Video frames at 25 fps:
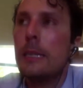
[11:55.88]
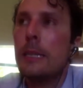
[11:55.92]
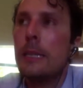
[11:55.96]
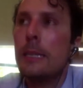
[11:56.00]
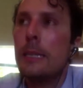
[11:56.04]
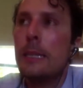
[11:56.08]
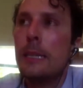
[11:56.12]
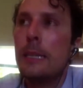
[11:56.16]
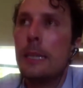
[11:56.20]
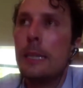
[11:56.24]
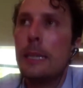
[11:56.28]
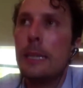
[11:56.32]

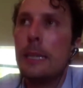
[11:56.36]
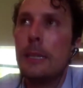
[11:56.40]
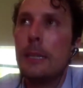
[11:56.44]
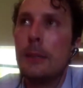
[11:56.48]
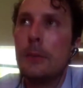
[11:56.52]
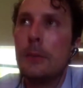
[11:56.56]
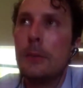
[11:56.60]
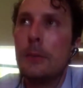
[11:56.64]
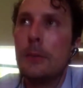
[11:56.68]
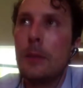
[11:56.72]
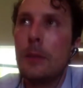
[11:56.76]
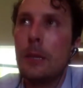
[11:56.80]

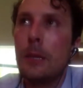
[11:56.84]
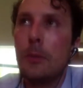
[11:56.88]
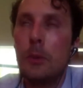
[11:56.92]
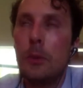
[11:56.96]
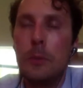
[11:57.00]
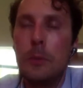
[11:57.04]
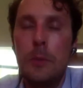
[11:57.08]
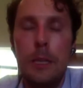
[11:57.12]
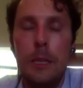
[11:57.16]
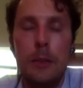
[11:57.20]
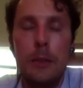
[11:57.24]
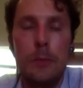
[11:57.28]
Would
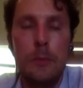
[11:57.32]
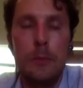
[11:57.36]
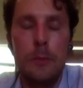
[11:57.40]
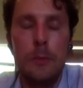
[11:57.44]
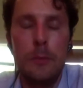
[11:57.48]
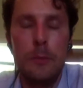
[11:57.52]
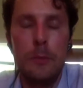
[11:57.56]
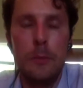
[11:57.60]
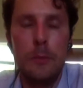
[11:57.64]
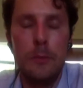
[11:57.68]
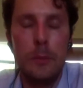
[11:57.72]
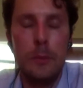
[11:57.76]
be
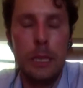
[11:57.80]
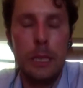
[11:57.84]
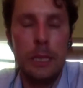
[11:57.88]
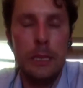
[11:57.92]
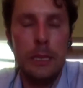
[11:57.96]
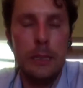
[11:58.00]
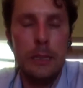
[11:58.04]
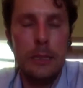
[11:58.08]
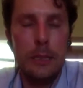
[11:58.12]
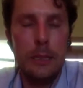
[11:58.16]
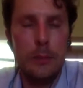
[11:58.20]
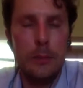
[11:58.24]

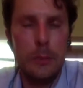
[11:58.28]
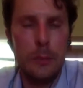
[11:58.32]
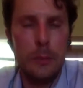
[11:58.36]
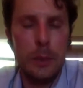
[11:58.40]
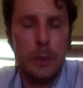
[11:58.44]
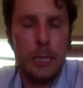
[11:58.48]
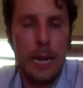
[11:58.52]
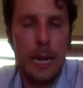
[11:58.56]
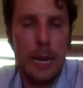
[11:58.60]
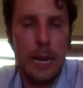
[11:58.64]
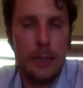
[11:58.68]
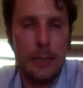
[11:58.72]
magnesium and
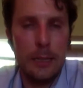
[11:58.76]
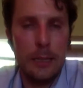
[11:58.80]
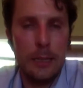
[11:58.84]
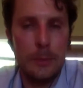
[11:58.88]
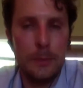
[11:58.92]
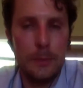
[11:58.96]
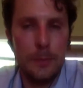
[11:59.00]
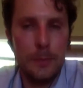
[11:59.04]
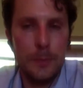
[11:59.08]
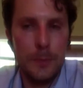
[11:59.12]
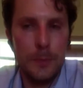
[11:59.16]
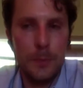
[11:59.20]

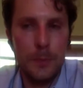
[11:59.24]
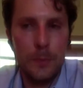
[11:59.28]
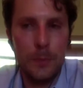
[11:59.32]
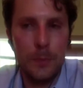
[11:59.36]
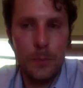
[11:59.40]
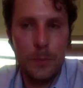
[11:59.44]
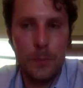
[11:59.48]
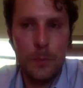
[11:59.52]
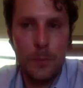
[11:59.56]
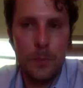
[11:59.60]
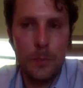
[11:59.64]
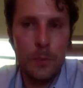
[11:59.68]
potassium.
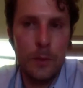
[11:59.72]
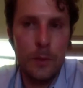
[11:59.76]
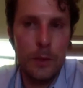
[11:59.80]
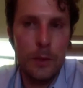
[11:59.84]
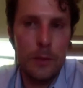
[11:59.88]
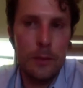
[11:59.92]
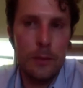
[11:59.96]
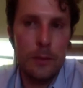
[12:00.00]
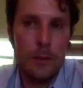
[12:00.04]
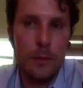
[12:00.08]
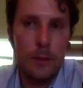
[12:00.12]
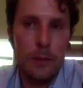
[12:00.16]

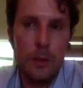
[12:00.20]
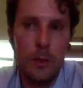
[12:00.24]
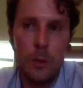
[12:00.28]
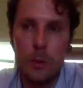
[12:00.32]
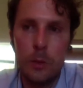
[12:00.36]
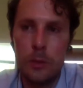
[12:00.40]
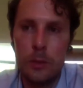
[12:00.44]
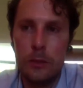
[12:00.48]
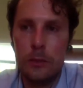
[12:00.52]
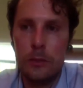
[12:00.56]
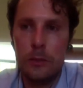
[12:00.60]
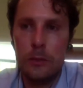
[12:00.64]
No one